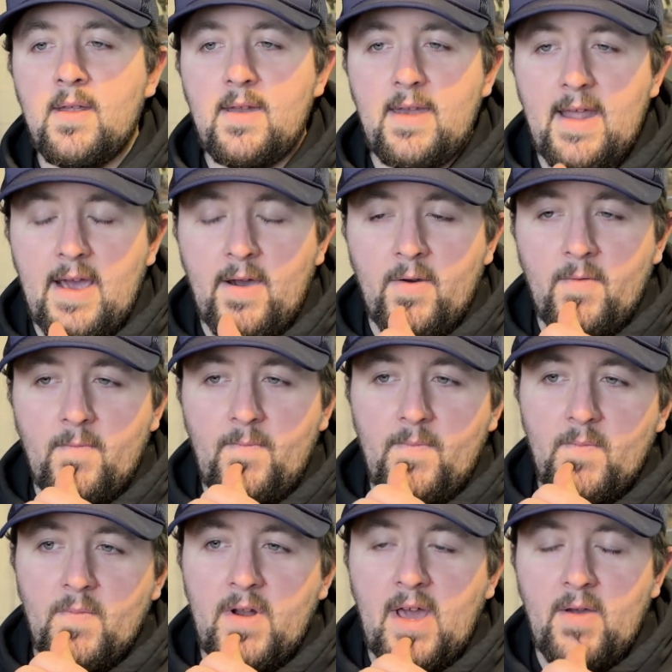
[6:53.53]
Now,
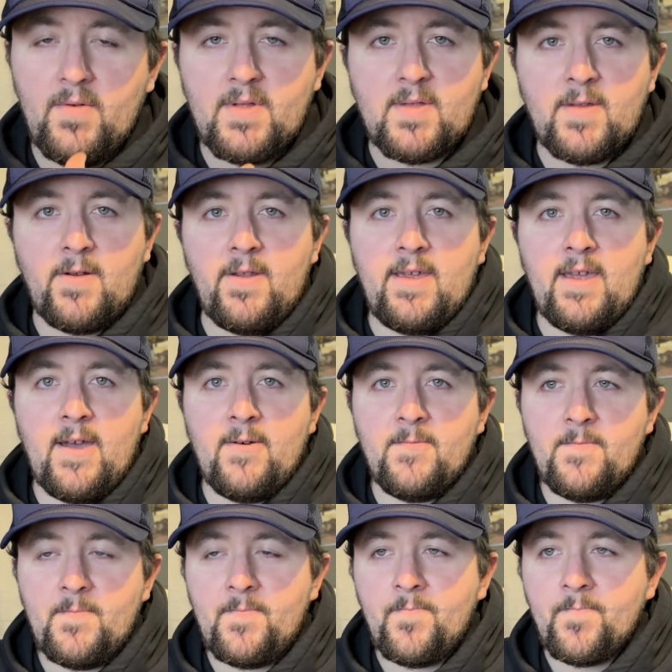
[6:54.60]
when I was starting out,
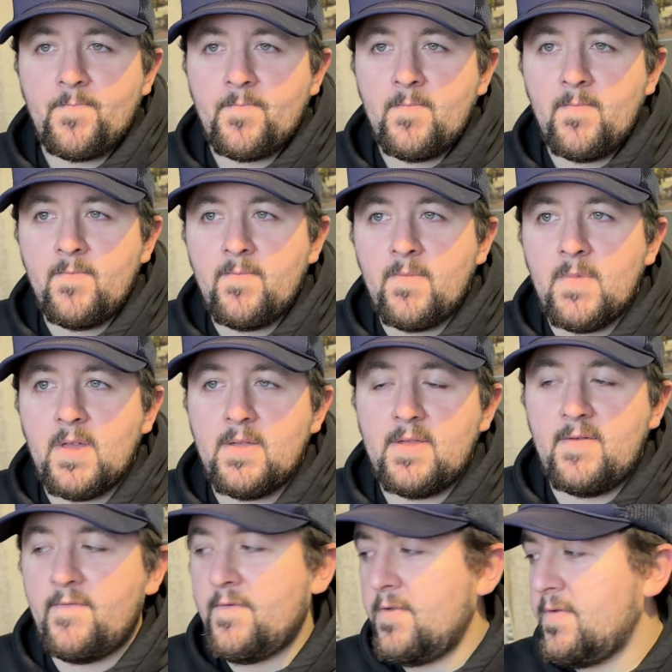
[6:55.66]

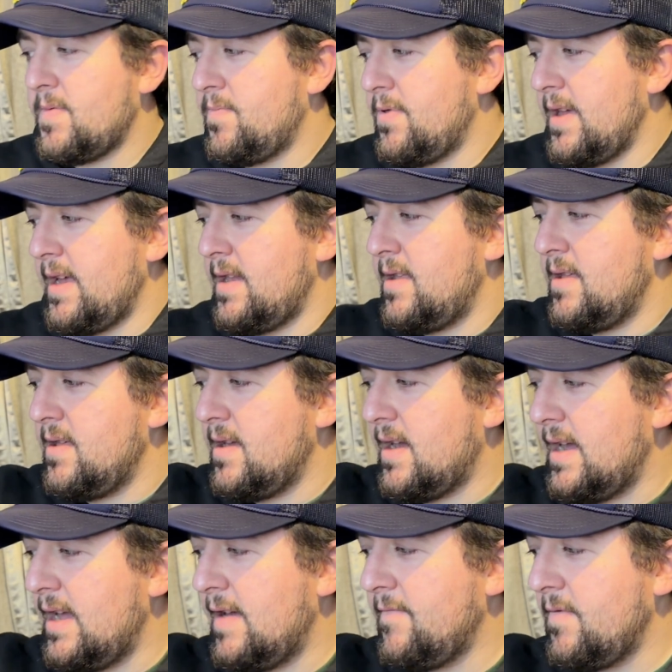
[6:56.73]
the first blade
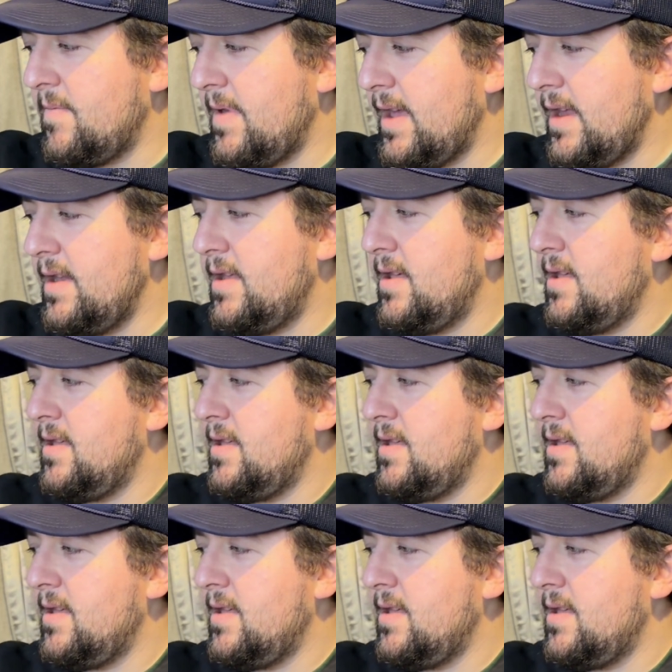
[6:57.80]
I ever made,